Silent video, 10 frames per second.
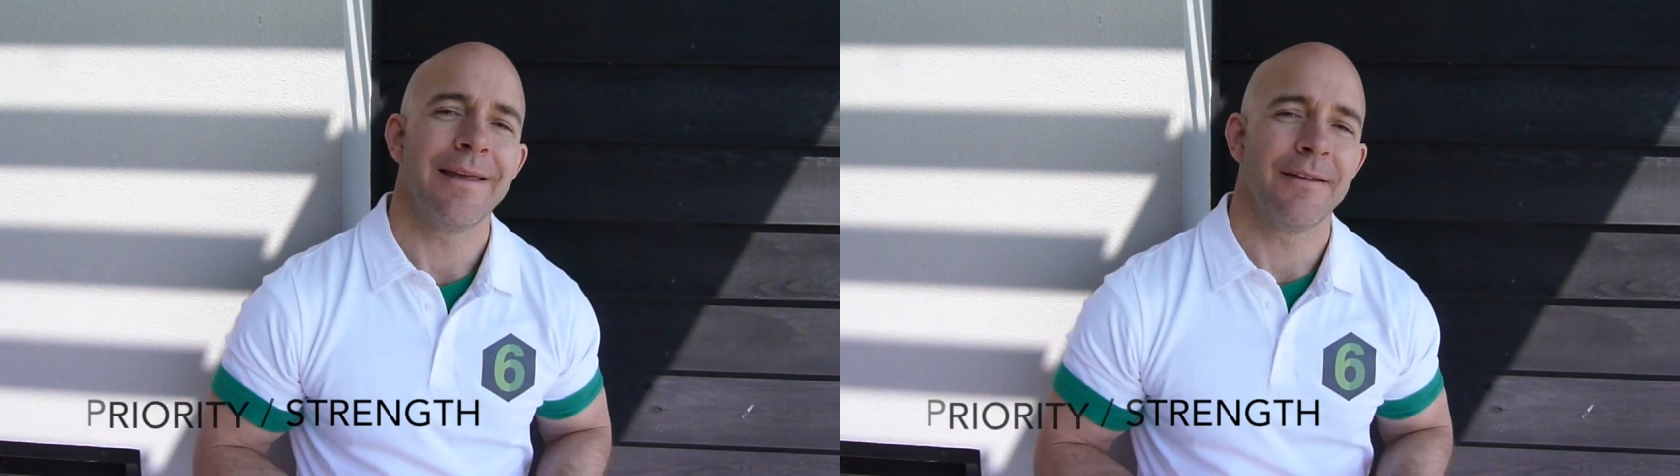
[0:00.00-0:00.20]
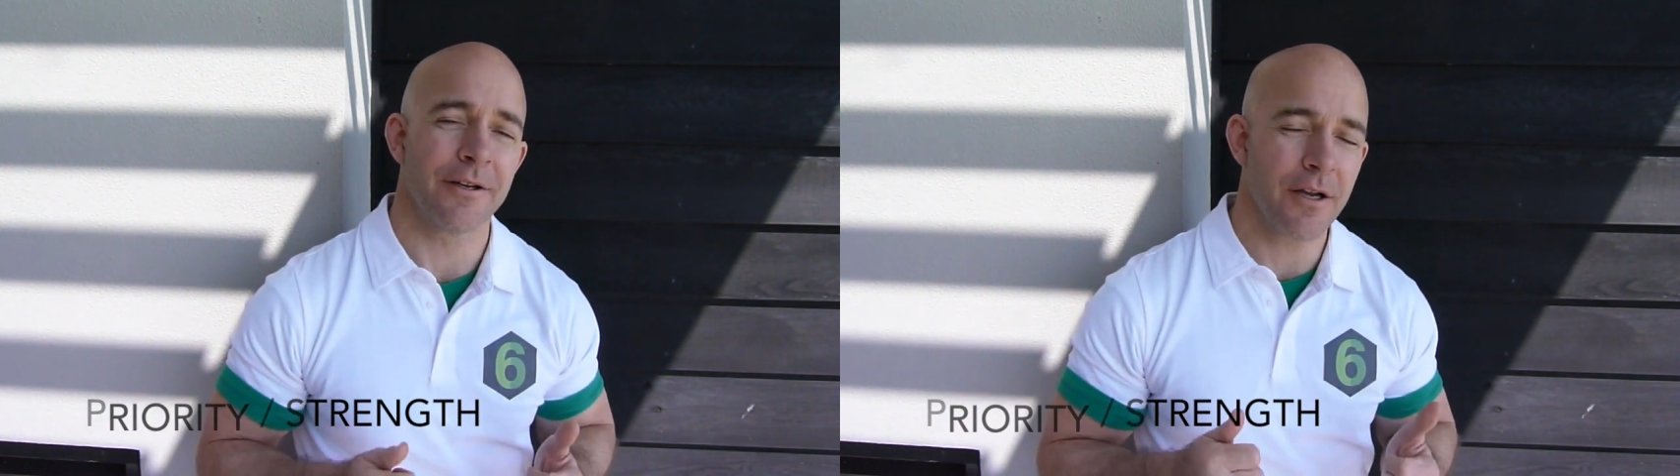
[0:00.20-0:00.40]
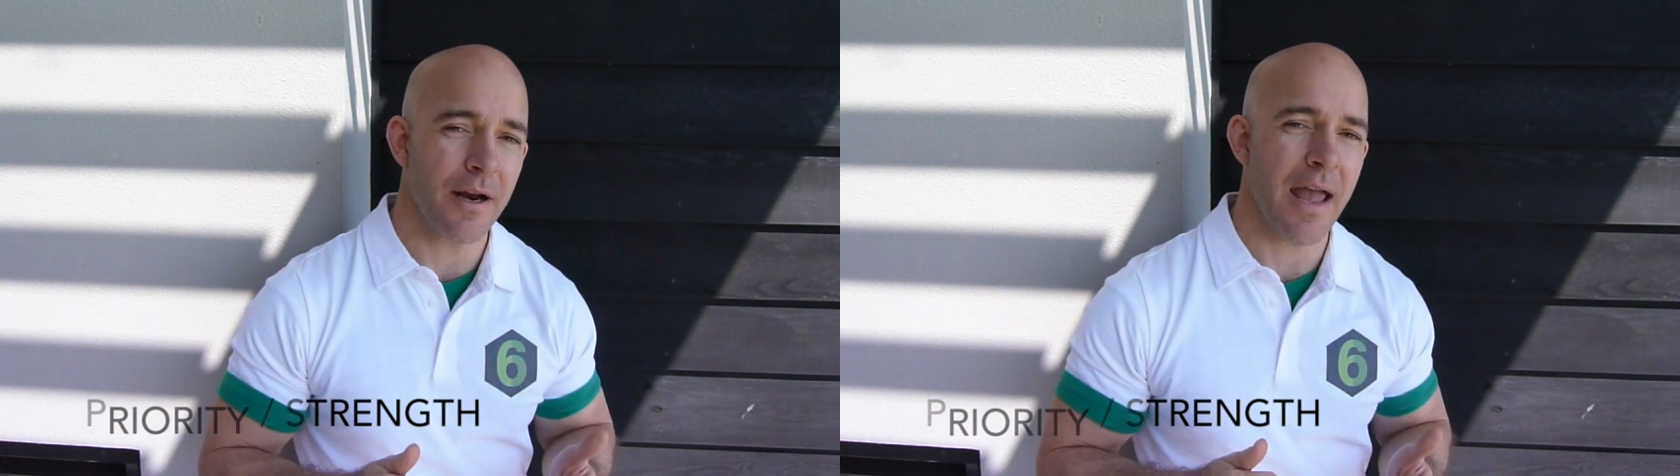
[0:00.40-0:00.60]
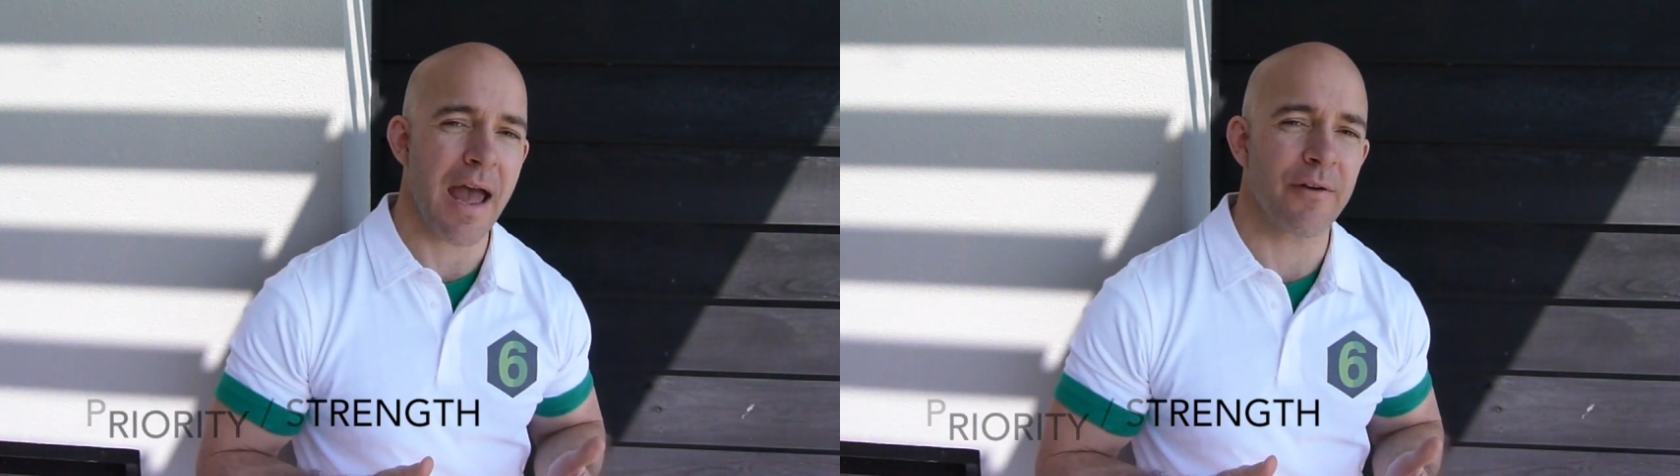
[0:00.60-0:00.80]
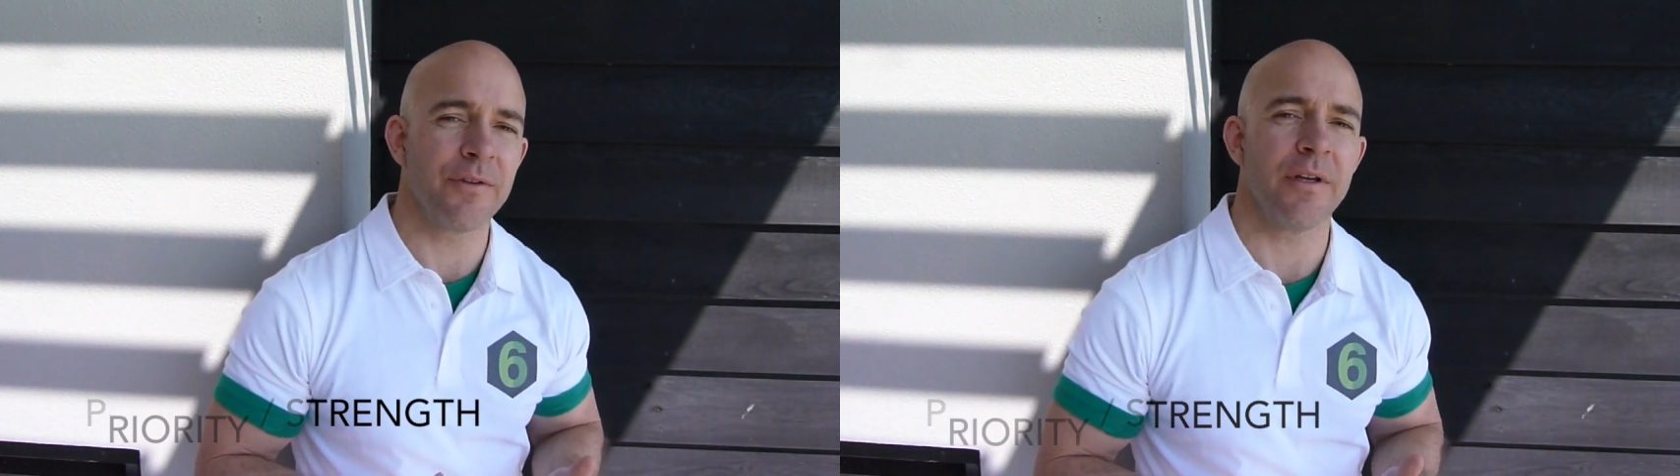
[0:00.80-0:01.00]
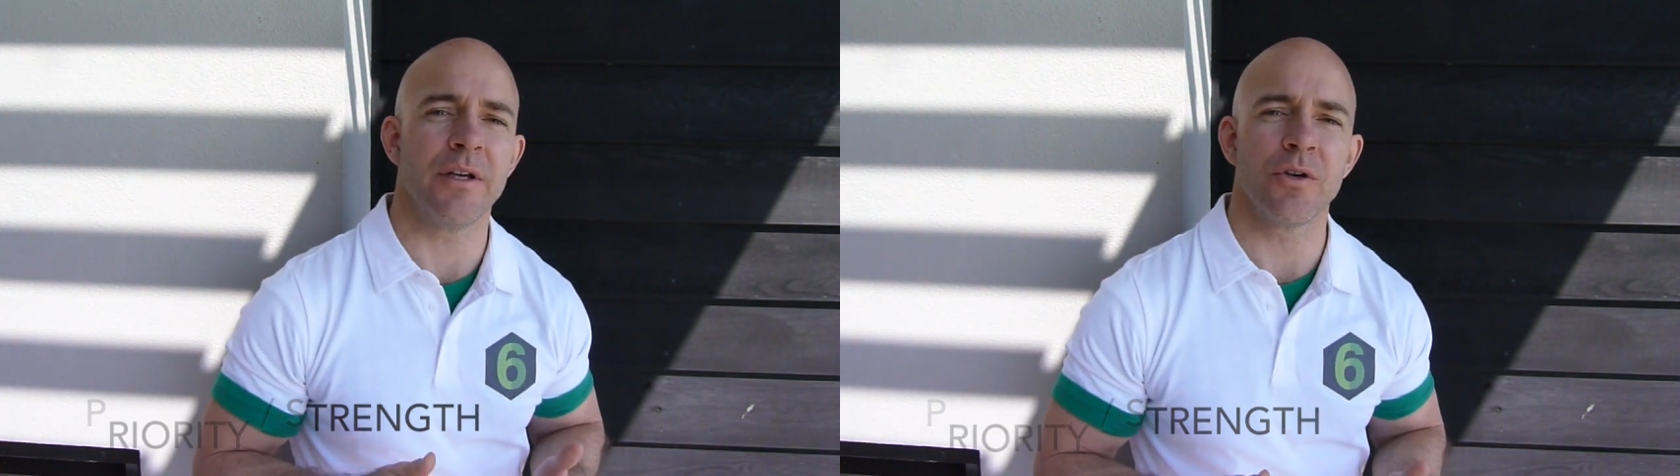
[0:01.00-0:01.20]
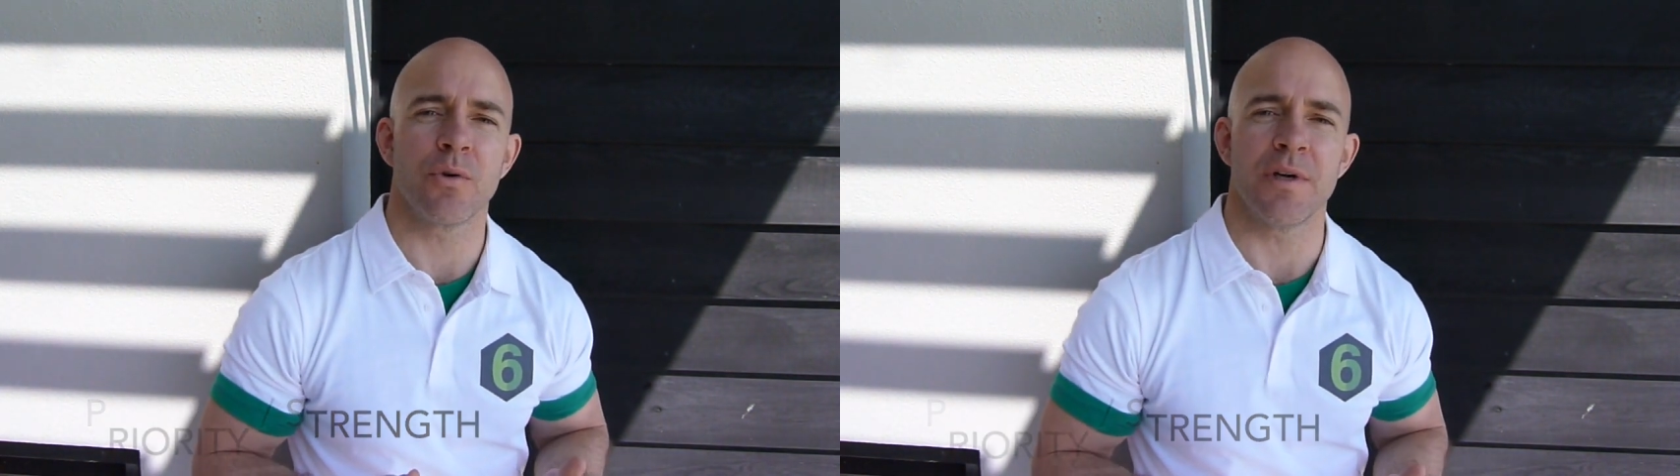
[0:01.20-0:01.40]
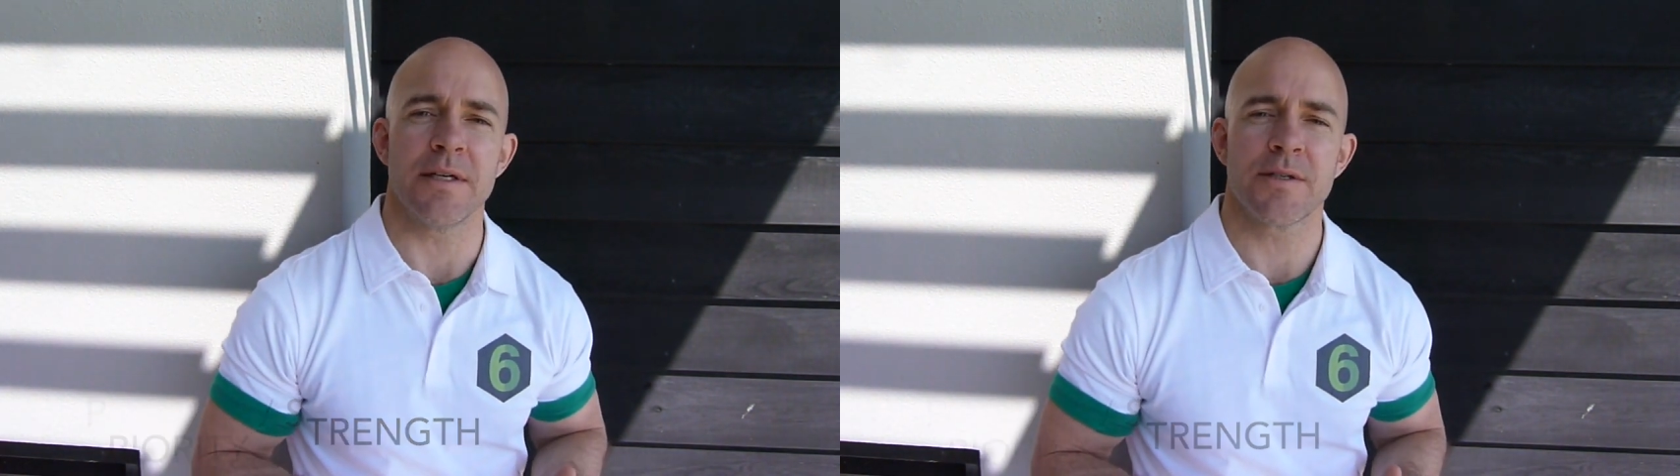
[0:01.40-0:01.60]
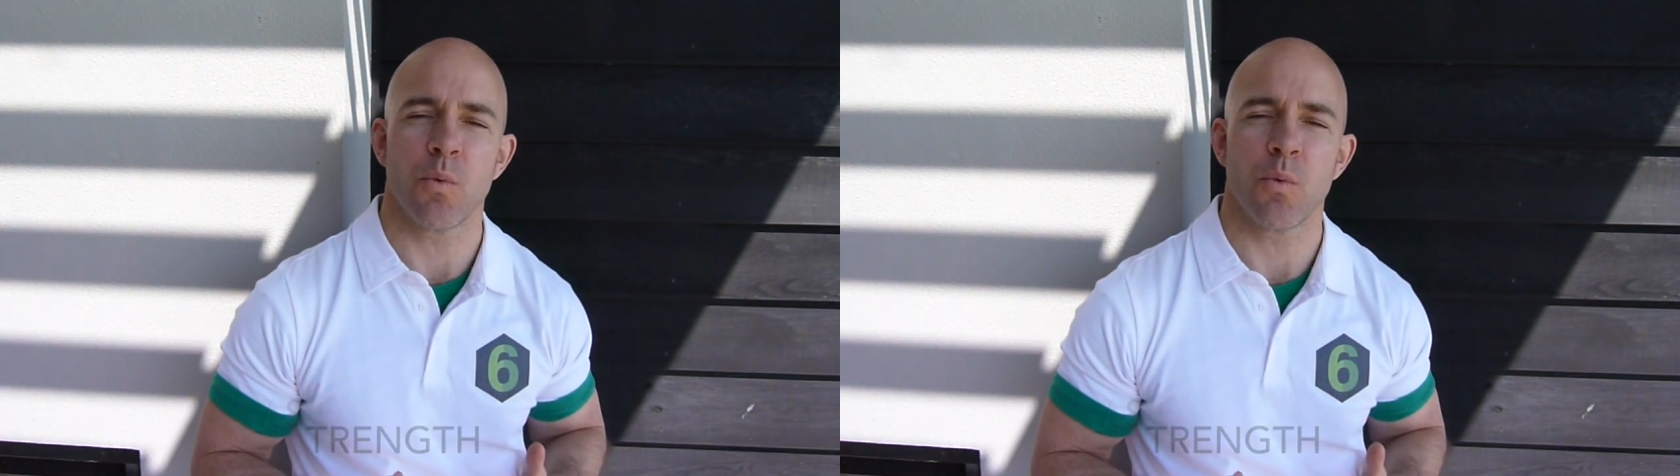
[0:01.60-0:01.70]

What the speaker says: you're gonna have to increase